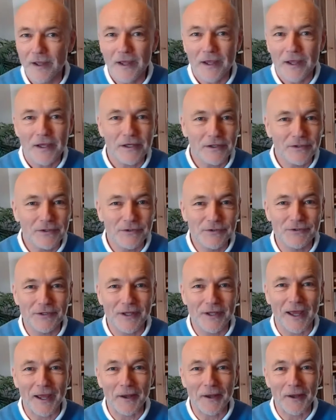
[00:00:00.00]
He's
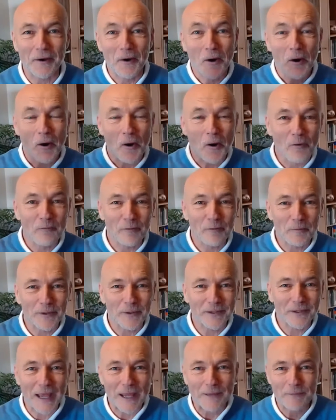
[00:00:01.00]
over
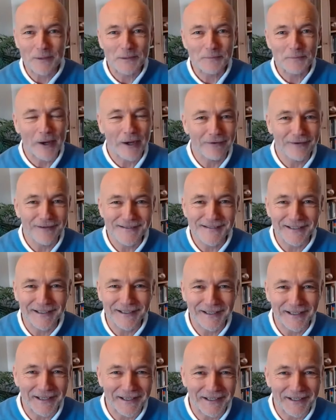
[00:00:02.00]
with Amy's parents
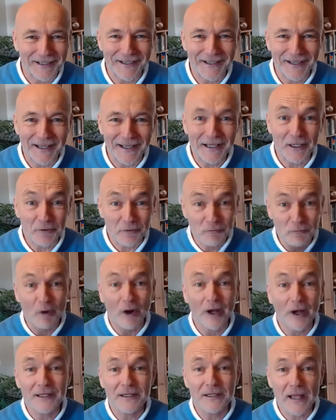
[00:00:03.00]
in England
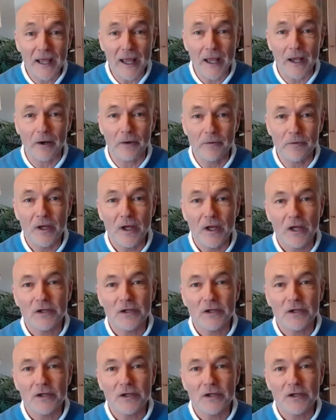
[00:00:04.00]
right now.